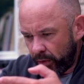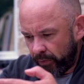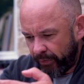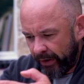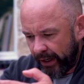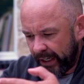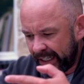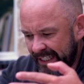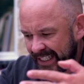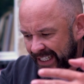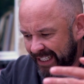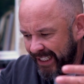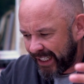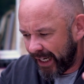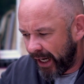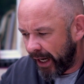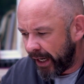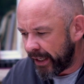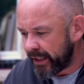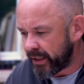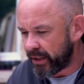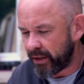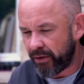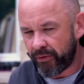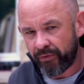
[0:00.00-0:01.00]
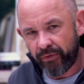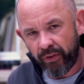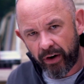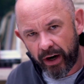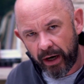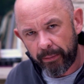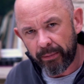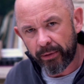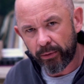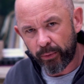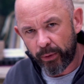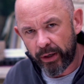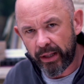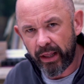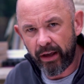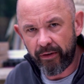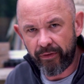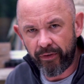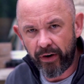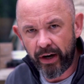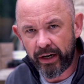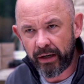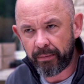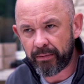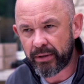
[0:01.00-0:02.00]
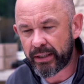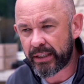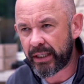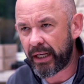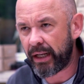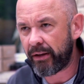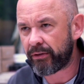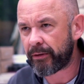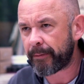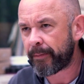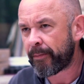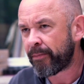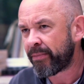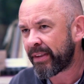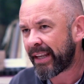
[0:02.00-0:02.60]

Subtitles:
very tight environment where they find themselves.